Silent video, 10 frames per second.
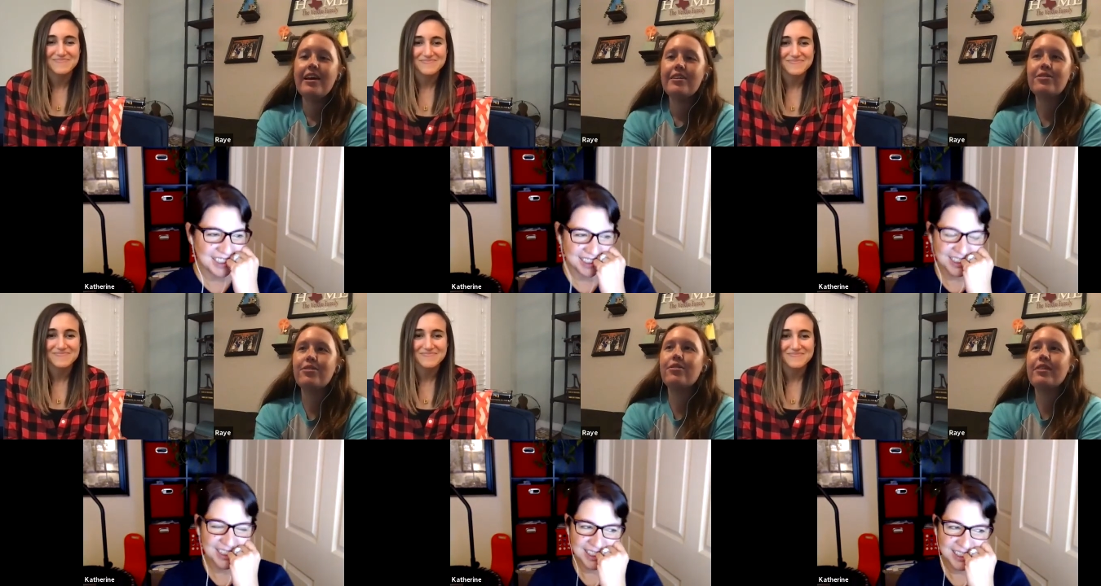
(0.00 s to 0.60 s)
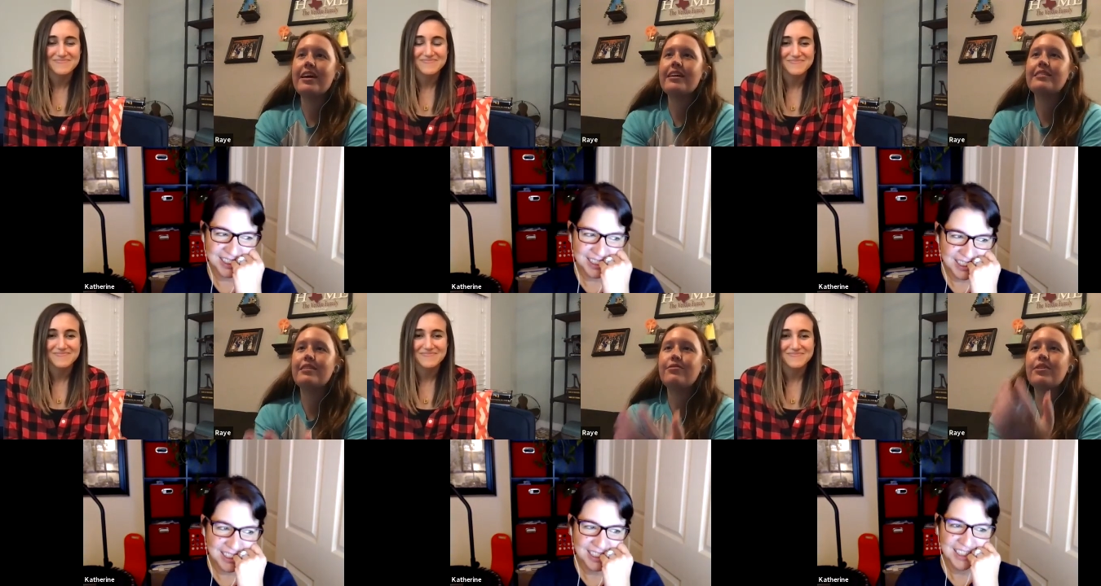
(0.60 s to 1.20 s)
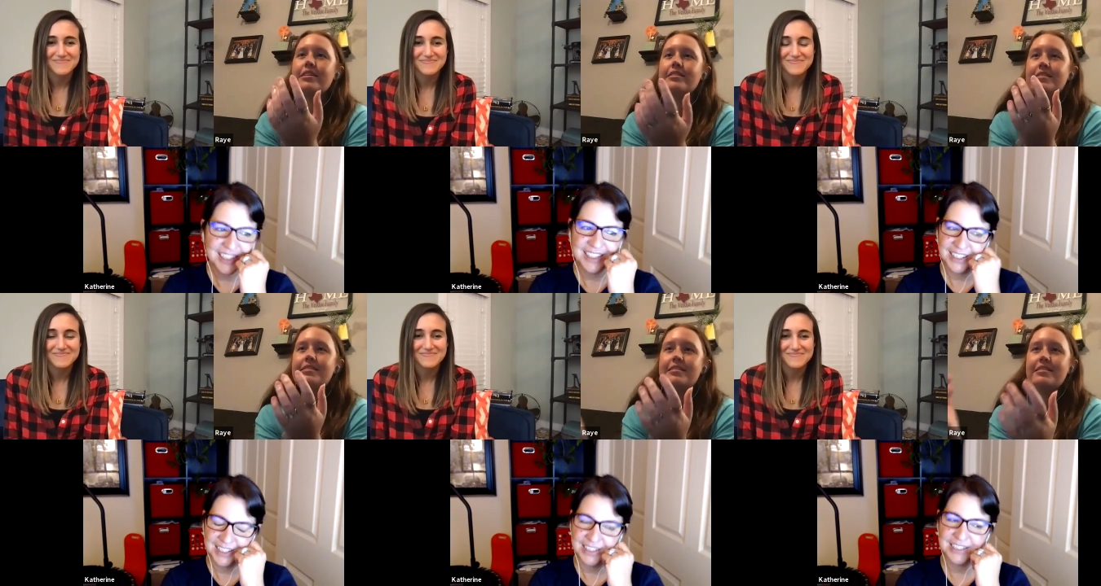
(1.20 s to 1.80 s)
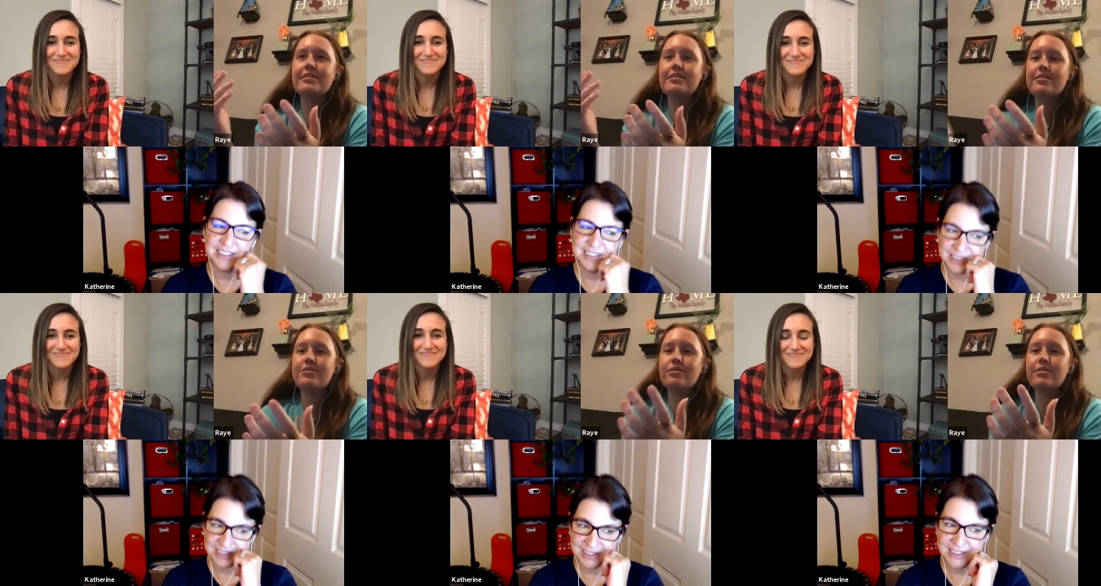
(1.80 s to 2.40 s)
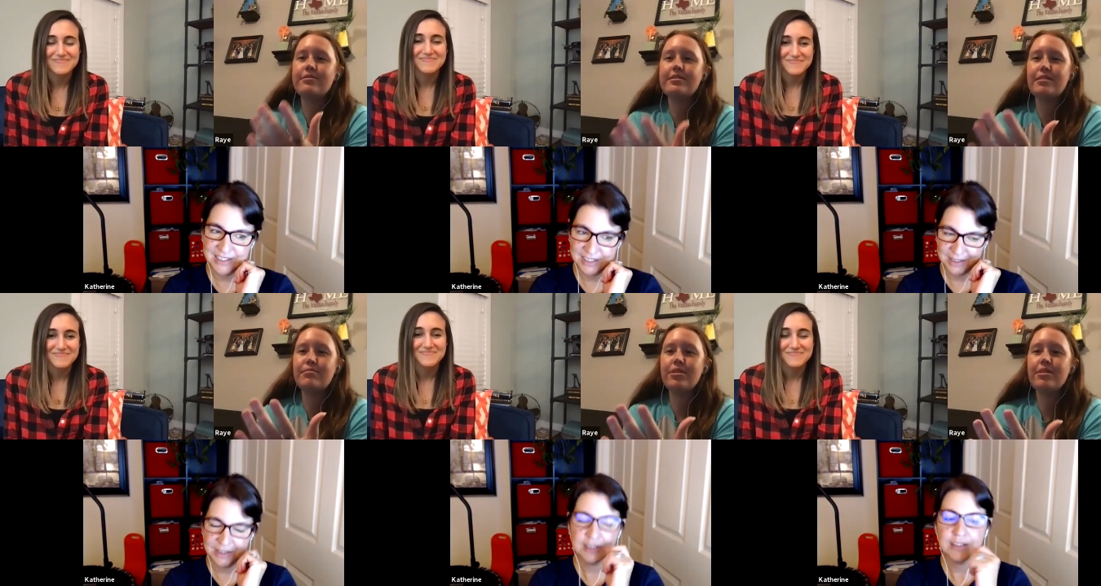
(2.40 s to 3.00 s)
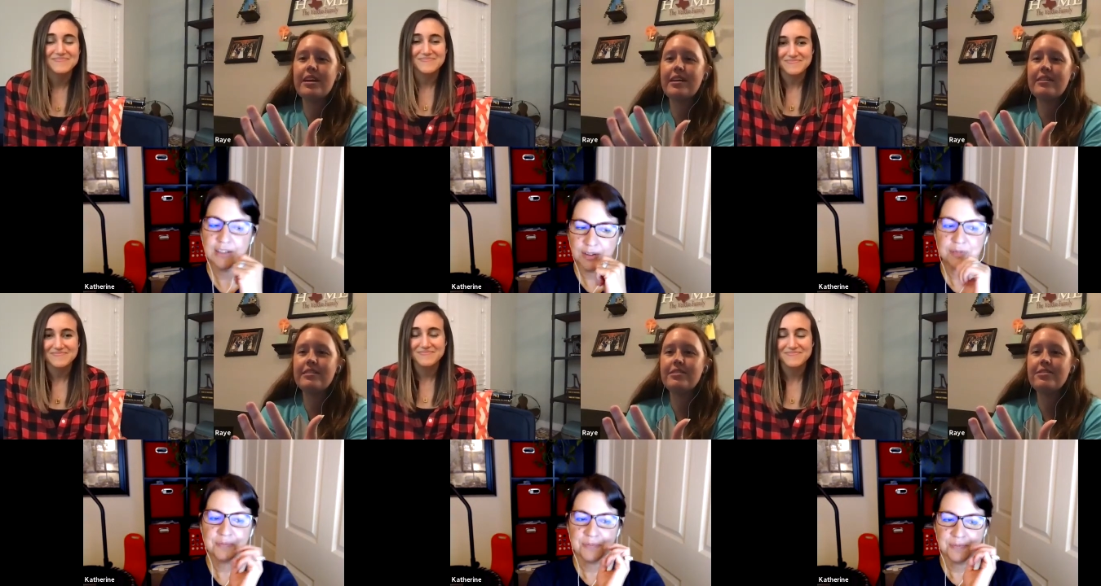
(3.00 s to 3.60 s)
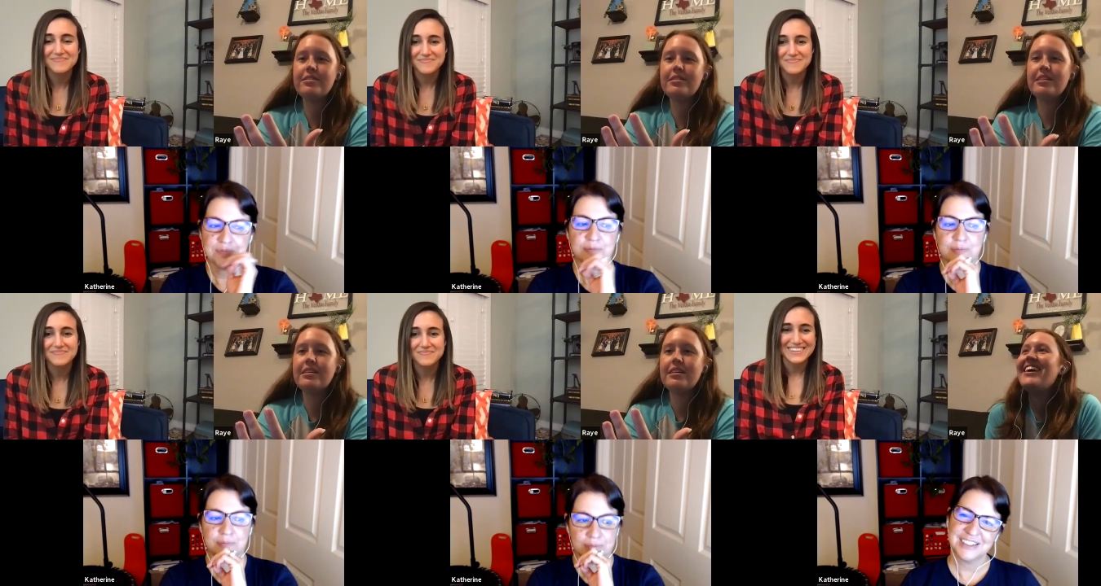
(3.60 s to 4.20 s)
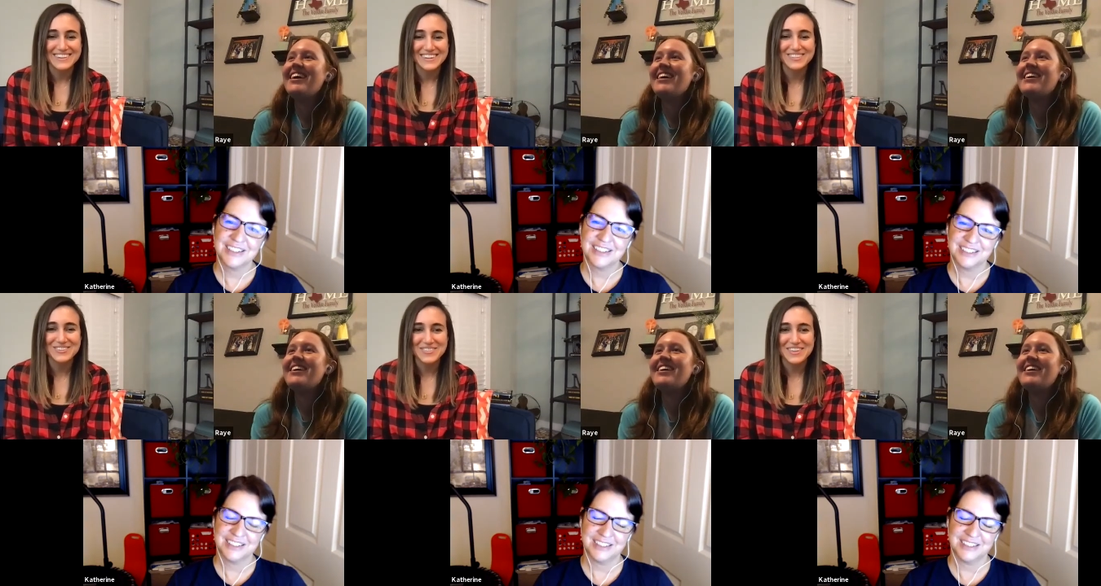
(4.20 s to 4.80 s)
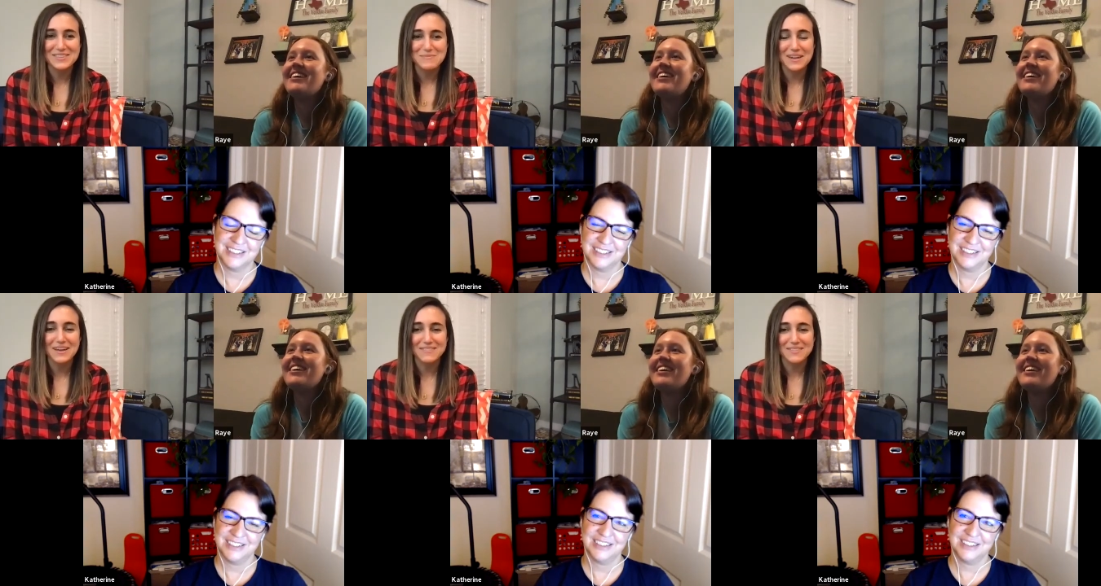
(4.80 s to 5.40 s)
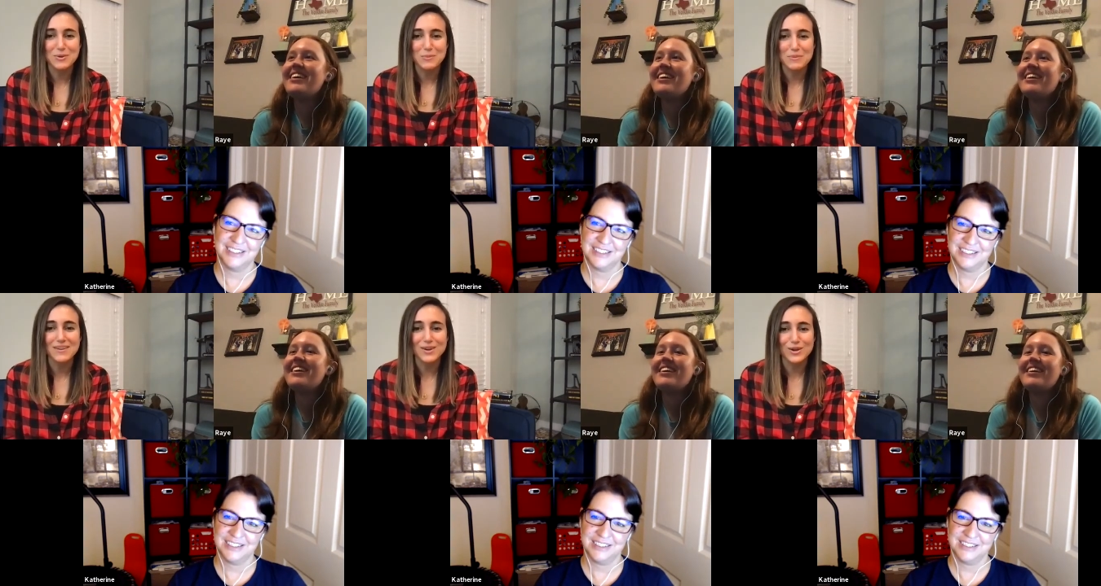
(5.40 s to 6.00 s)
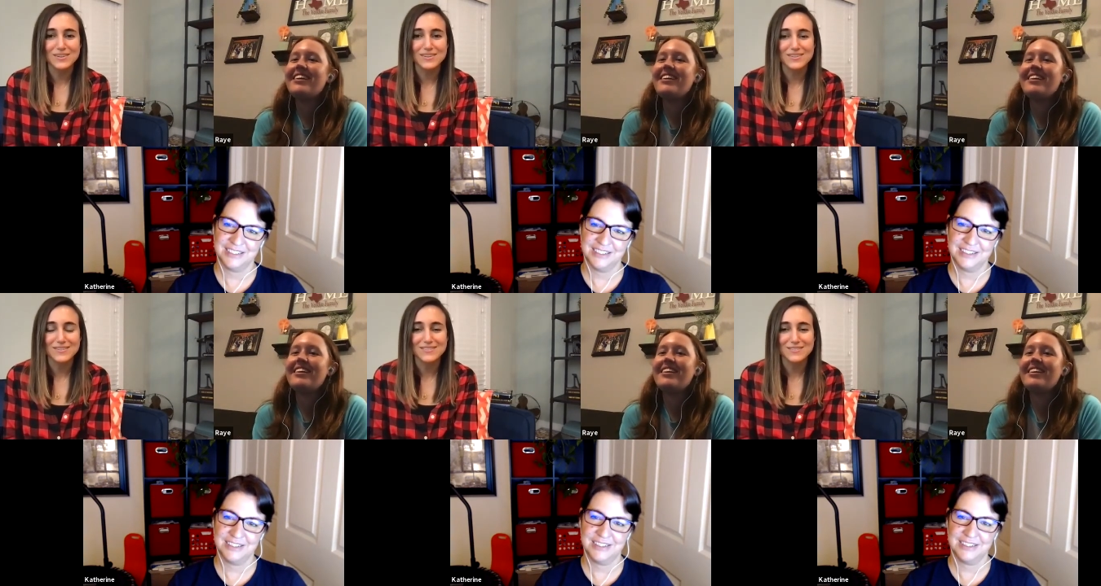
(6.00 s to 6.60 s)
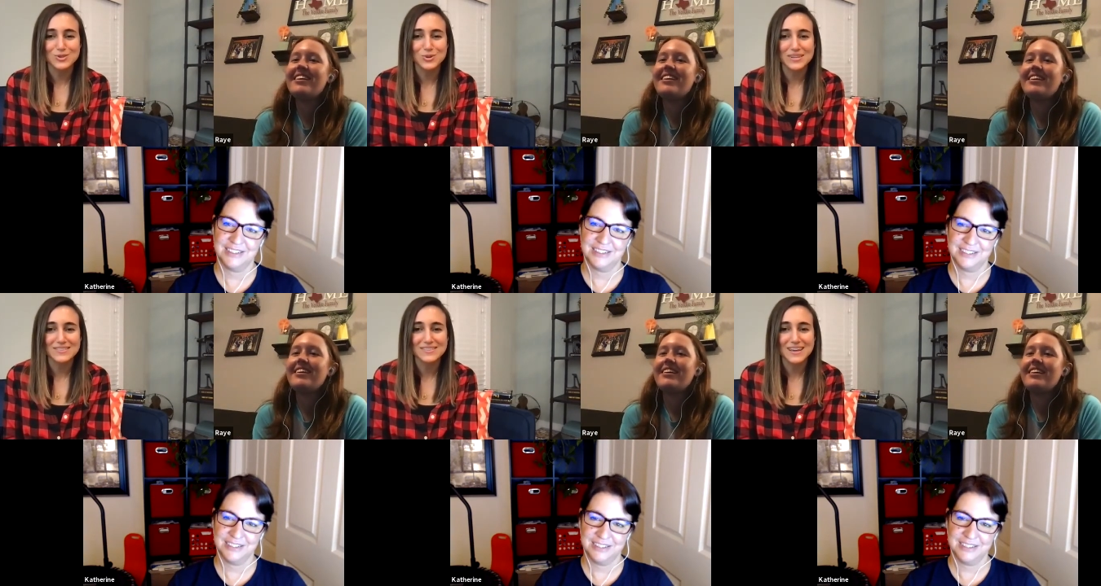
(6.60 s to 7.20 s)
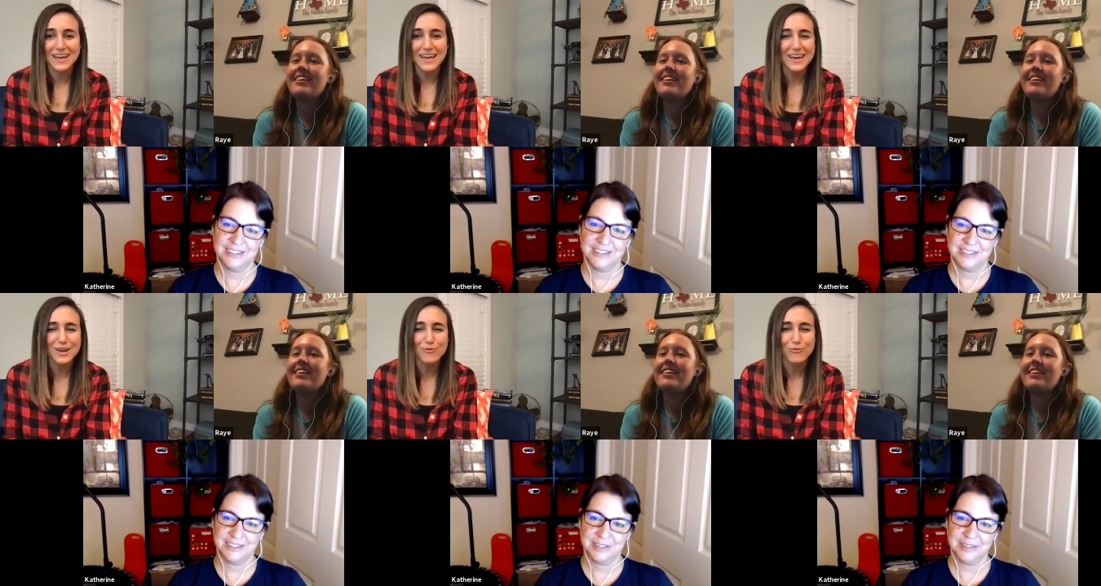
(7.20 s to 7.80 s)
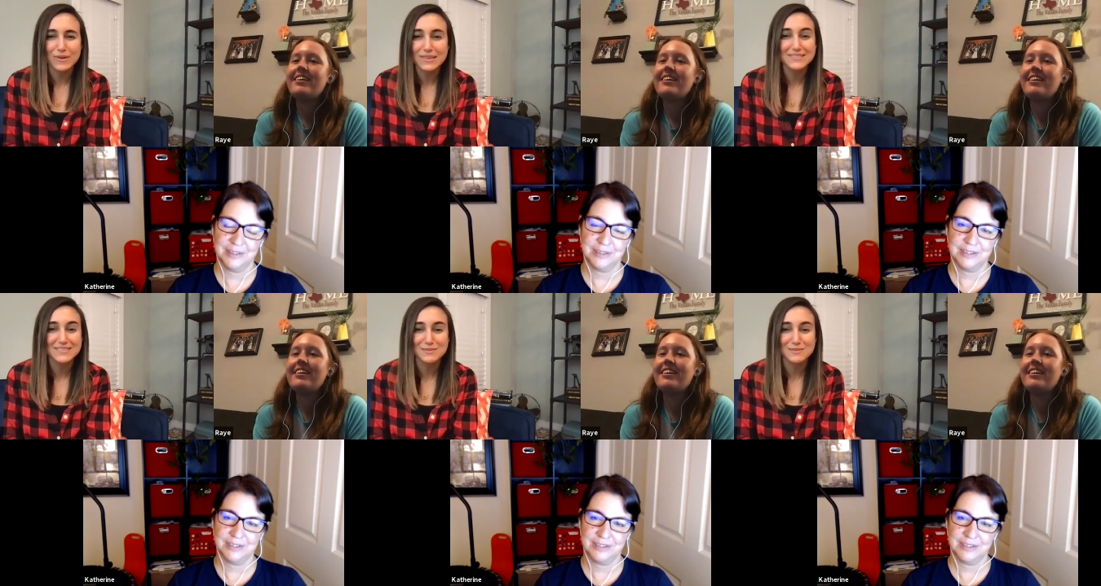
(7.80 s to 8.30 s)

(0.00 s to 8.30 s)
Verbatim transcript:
Speaker 1: So like, because it's very s- sort of similar characters.
Speaker 2: I do think that Ben Affleck would be a good choice. I had a really